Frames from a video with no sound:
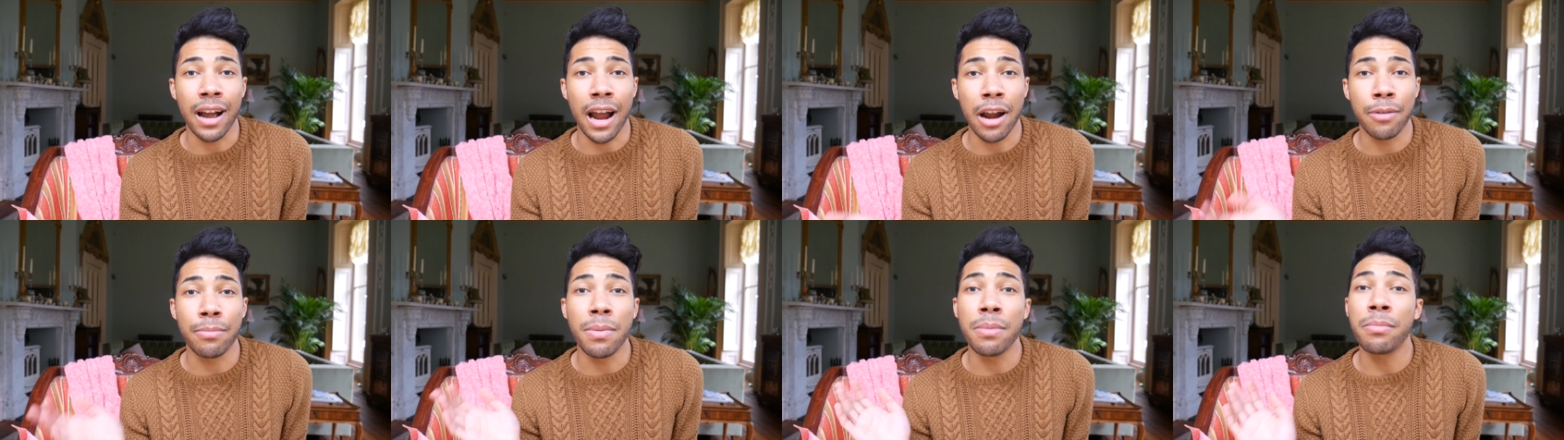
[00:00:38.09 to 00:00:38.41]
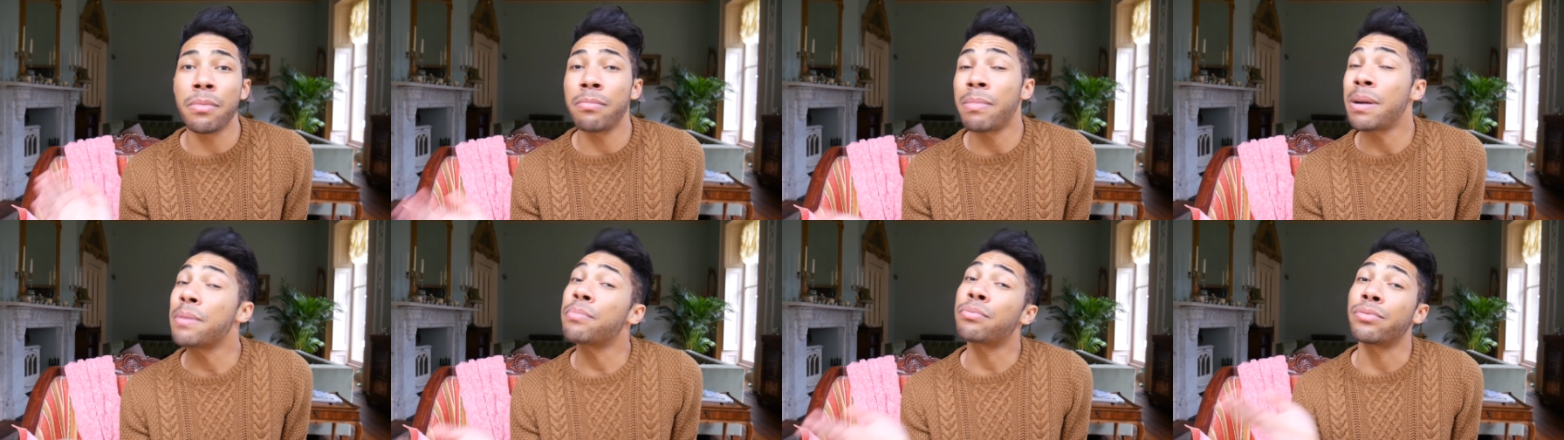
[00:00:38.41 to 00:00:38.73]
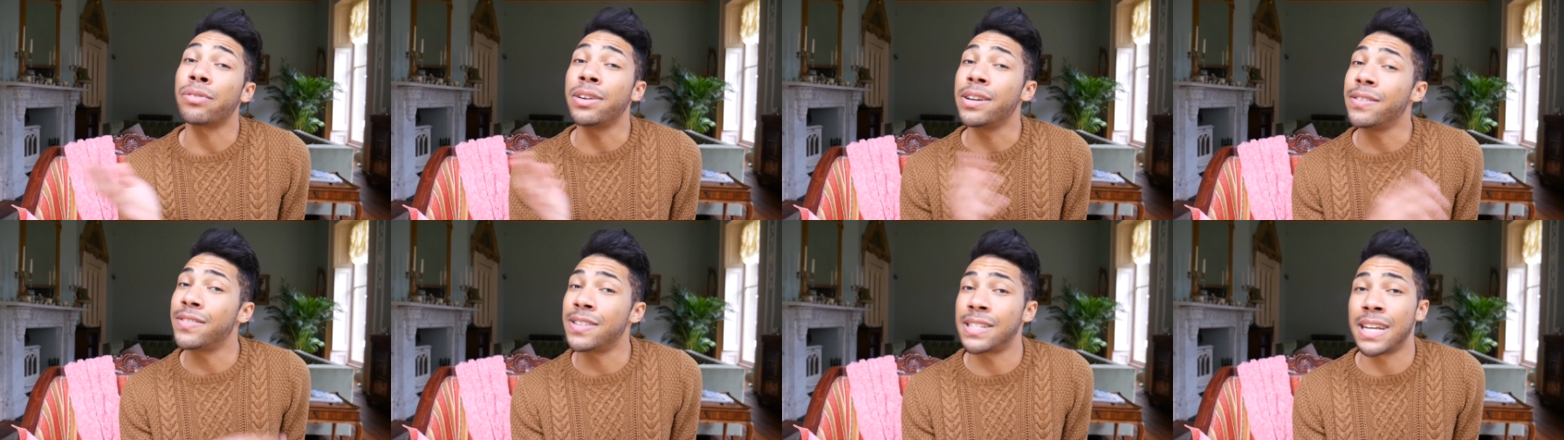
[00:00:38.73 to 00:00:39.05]
I remember my
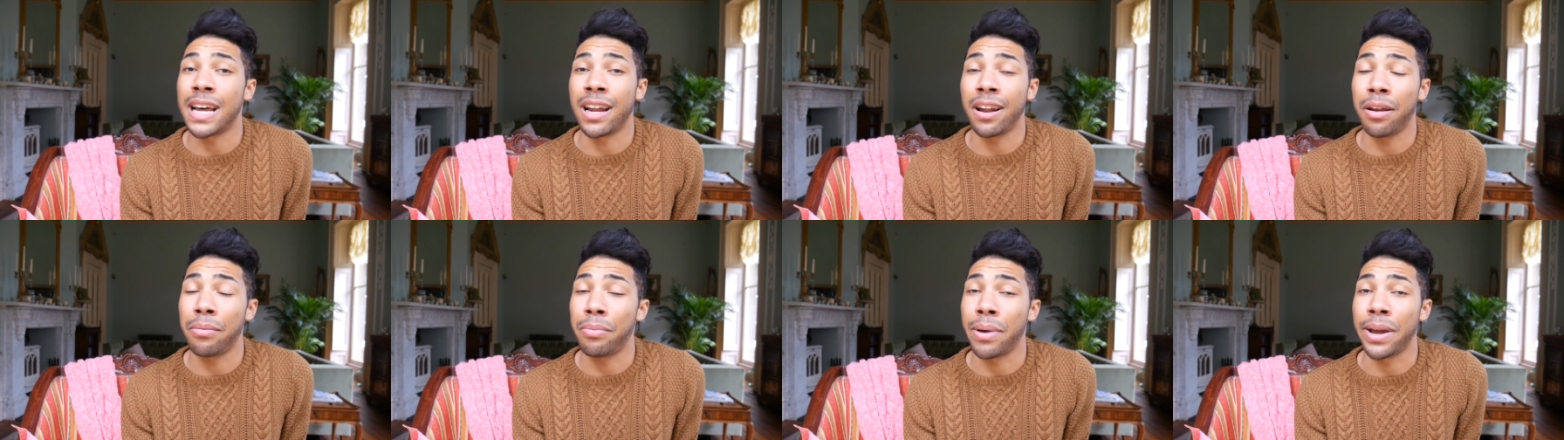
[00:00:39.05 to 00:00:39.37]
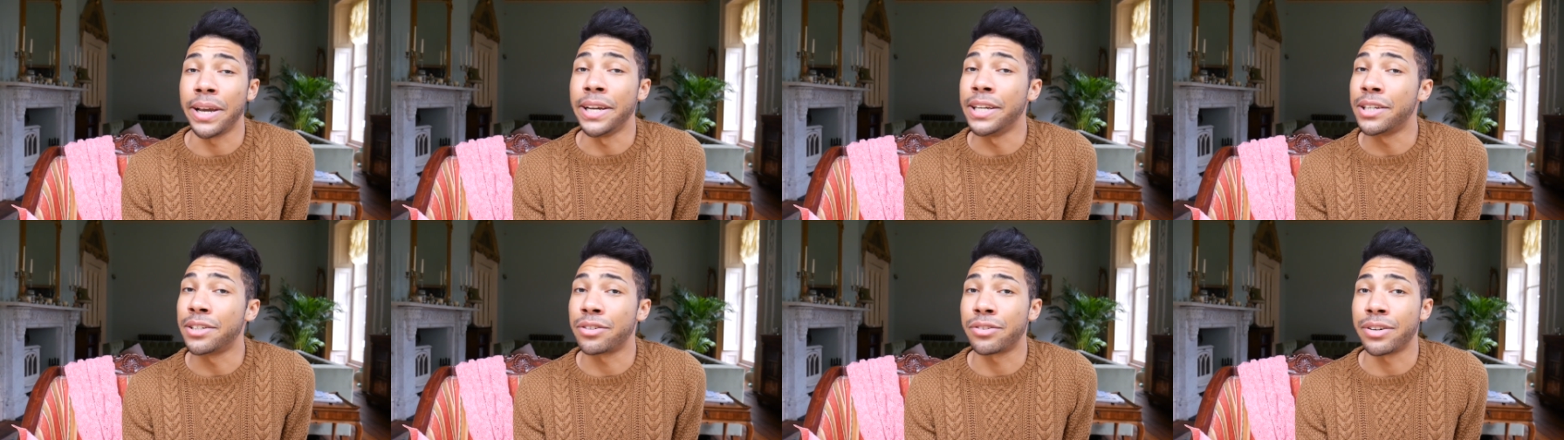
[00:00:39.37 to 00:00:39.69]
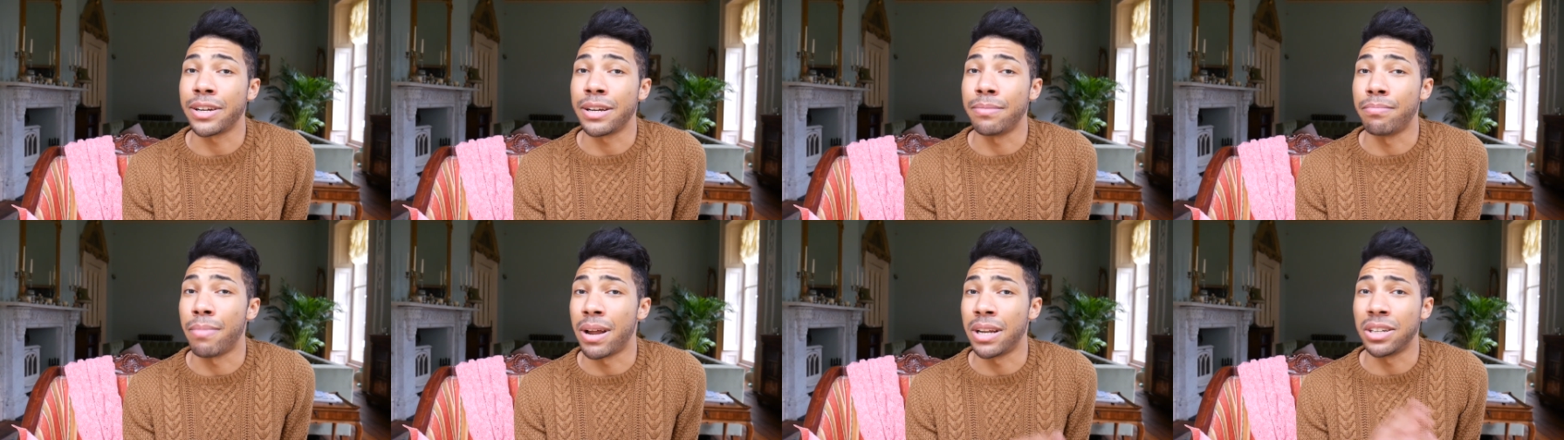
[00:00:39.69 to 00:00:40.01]
previous head of
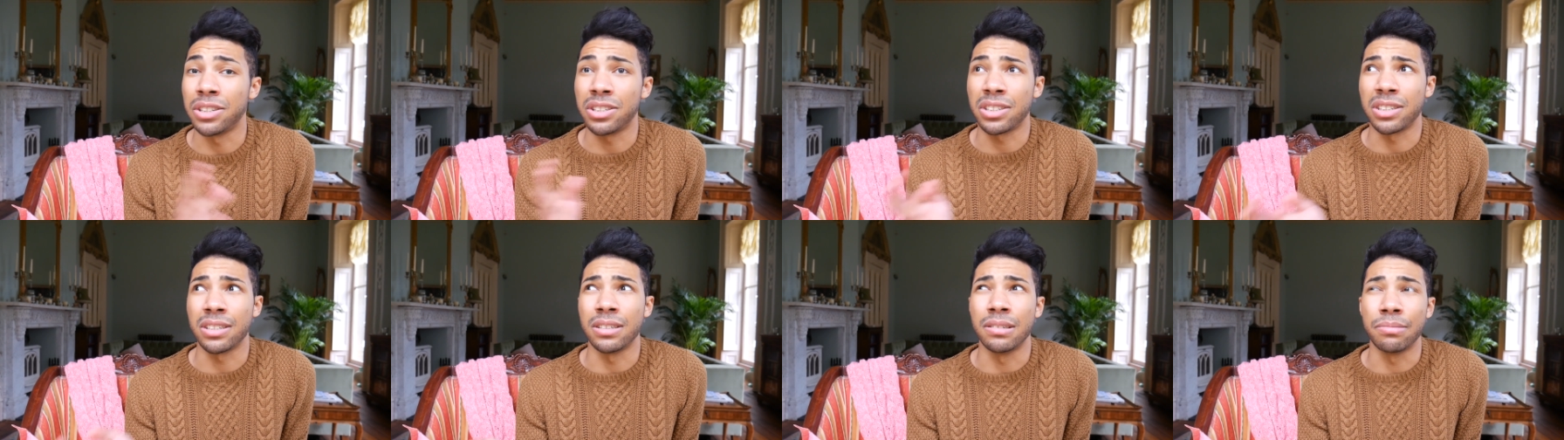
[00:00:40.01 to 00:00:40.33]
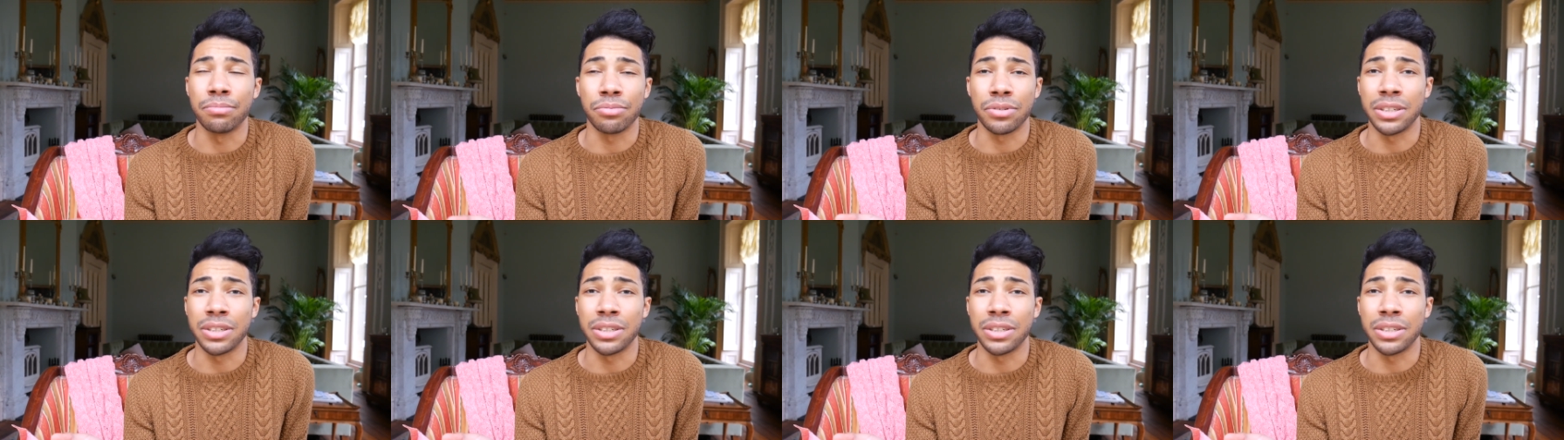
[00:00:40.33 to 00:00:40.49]
pastry mentioned